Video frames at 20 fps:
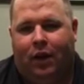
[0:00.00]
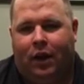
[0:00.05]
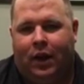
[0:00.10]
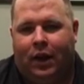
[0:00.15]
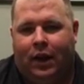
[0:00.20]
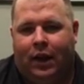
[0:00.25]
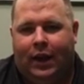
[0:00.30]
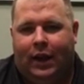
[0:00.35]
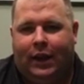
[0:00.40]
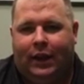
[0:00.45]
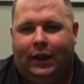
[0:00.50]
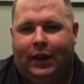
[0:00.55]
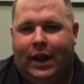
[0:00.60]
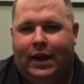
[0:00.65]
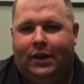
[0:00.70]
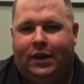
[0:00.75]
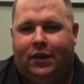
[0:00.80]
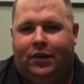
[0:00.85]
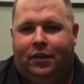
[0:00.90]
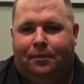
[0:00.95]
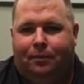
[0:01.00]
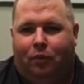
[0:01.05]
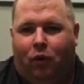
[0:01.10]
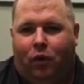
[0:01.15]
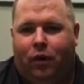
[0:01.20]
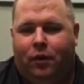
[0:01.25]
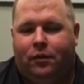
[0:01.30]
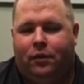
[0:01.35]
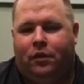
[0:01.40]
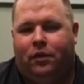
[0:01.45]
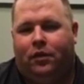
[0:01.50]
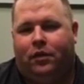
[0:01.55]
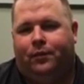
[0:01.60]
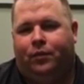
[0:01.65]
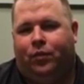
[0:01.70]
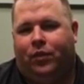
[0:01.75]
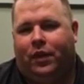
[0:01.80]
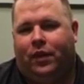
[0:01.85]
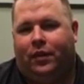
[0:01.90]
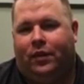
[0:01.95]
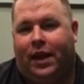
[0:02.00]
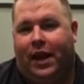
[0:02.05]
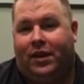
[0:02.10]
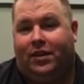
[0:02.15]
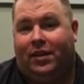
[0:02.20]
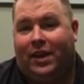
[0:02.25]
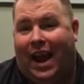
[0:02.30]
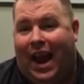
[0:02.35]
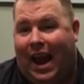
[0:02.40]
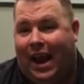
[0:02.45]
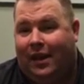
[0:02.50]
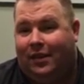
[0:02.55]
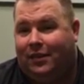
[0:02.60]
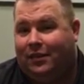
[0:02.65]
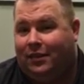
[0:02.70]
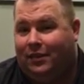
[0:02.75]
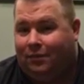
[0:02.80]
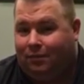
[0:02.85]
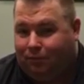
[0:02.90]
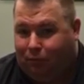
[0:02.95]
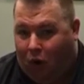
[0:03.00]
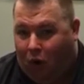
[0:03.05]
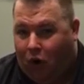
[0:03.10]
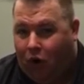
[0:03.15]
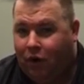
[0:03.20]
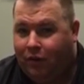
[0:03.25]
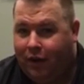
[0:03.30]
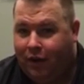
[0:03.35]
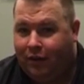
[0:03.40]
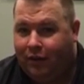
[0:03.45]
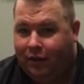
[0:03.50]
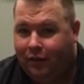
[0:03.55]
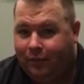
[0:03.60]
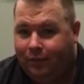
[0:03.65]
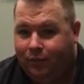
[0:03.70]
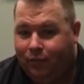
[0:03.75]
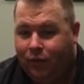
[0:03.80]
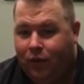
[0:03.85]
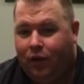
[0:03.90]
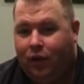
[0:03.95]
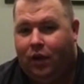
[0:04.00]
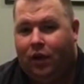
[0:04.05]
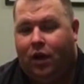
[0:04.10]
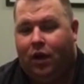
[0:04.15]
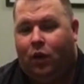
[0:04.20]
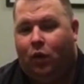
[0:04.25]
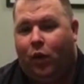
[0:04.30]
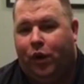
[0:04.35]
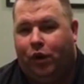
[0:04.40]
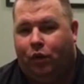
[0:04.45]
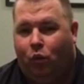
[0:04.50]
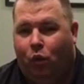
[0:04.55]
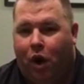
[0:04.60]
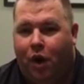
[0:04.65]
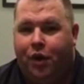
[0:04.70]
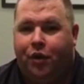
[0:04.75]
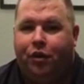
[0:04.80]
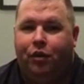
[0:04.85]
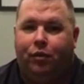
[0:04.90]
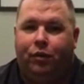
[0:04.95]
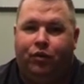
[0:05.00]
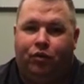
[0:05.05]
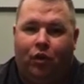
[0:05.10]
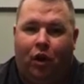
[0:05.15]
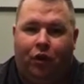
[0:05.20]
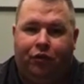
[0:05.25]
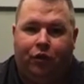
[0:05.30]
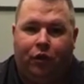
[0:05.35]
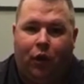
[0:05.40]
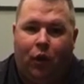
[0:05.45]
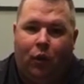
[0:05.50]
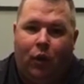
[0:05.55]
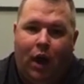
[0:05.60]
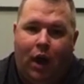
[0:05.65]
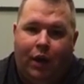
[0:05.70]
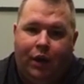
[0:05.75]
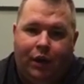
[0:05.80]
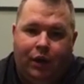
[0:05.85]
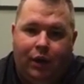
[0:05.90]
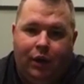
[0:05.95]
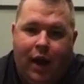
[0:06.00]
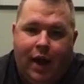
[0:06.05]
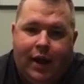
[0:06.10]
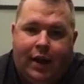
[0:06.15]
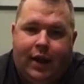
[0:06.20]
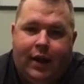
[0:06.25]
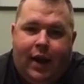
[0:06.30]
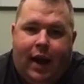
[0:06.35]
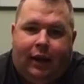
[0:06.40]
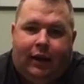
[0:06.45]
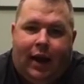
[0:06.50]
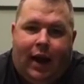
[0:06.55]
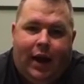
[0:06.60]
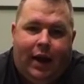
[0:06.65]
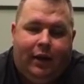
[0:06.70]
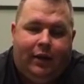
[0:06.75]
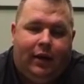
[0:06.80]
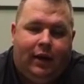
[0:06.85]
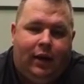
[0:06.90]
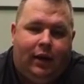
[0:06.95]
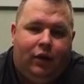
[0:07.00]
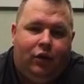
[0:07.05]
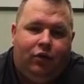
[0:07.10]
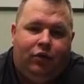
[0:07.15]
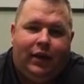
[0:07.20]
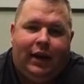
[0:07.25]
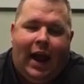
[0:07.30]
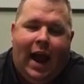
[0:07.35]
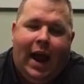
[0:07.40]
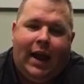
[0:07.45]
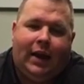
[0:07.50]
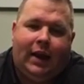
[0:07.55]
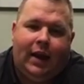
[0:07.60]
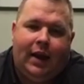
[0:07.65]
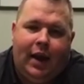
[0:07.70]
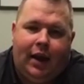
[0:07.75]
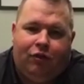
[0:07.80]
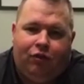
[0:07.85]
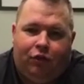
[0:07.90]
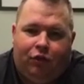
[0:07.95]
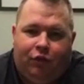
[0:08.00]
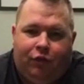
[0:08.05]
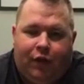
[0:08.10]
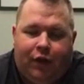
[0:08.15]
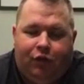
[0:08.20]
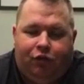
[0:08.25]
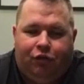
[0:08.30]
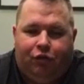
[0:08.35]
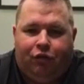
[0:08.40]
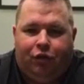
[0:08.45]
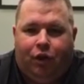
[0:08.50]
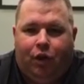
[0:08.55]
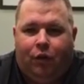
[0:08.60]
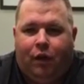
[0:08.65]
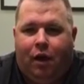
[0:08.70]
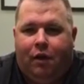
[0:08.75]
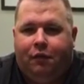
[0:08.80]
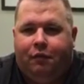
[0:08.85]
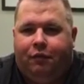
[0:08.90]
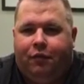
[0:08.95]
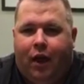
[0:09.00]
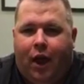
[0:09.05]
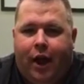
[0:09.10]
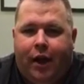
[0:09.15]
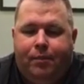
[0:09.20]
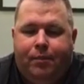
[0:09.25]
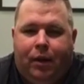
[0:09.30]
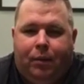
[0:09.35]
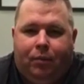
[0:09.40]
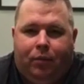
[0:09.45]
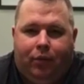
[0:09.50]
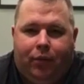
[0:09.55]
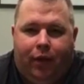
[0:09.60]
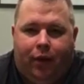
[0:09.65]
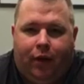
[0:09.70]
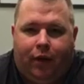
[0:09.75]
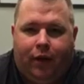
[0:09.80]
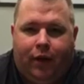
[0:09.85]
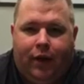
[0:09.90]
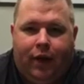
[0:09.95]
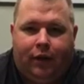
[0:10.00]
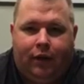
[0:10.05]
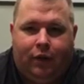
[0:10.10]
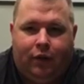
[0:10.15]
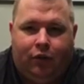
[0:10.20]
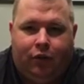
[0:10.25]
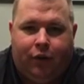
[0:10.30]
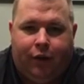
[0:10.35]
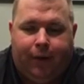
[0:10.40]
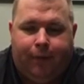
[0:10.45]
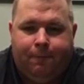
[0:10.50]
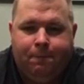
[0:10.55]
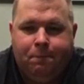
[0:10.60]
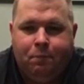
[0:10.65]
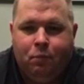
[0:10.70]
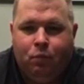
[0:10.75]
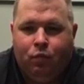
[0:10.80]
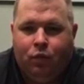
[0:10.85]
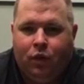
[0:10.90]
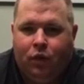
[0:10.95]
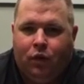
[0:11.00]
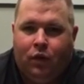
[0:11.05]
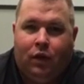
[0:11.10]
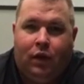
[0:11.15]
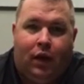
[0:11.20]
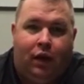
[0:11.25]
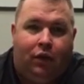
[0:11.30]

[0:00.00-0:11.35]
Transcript: Now, LinkedIn is important. That's part of it. What you want to do is also go out and, and, connect. Add the use the add connections features to go out and find people that are connected to you.